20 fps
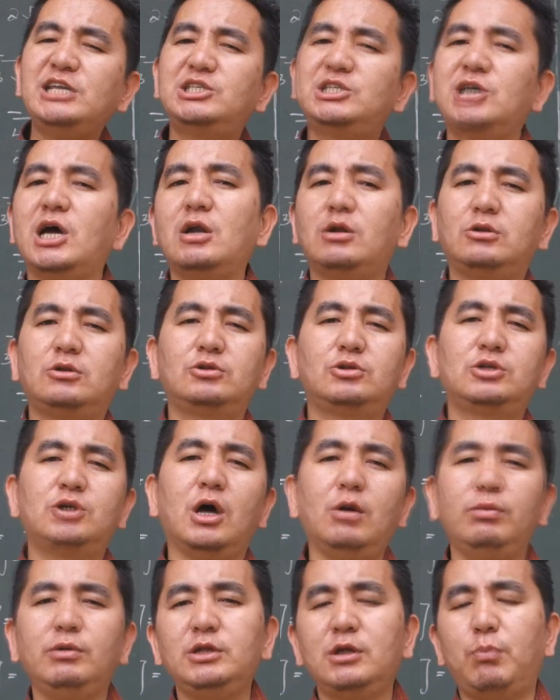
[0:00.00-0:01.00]
start
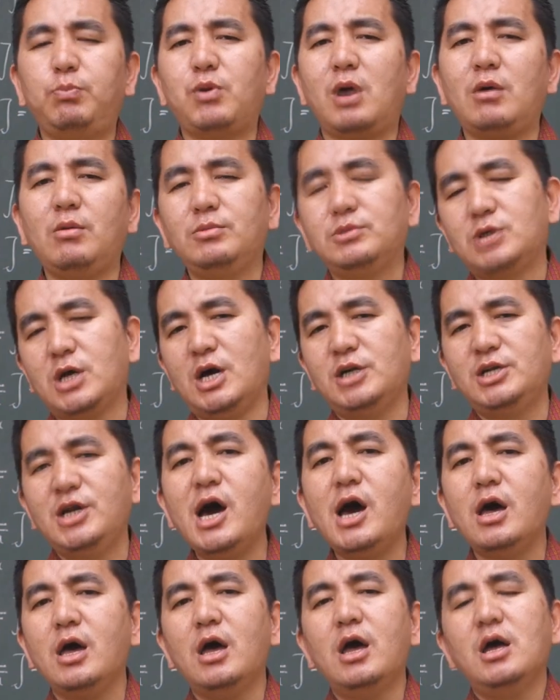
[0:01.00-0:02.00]
solving the problems under
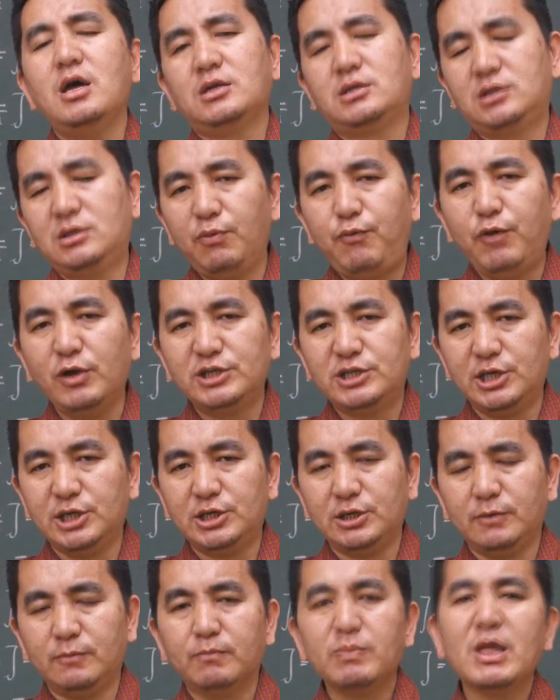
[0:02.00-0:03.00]

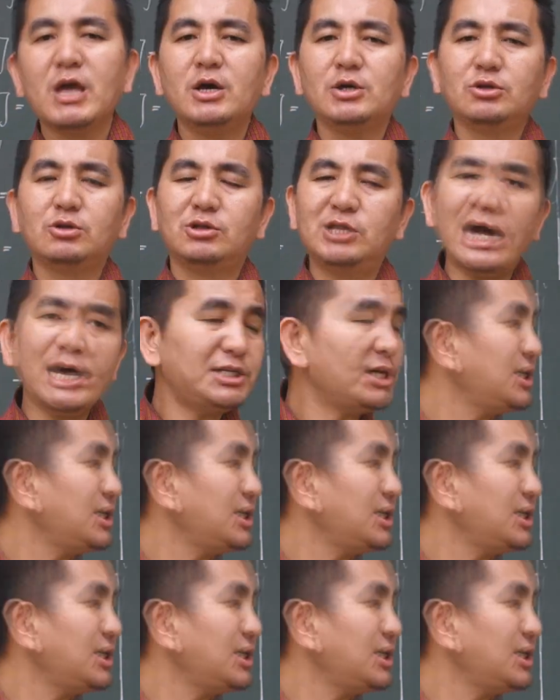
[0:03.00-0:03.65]
differentiation. So that's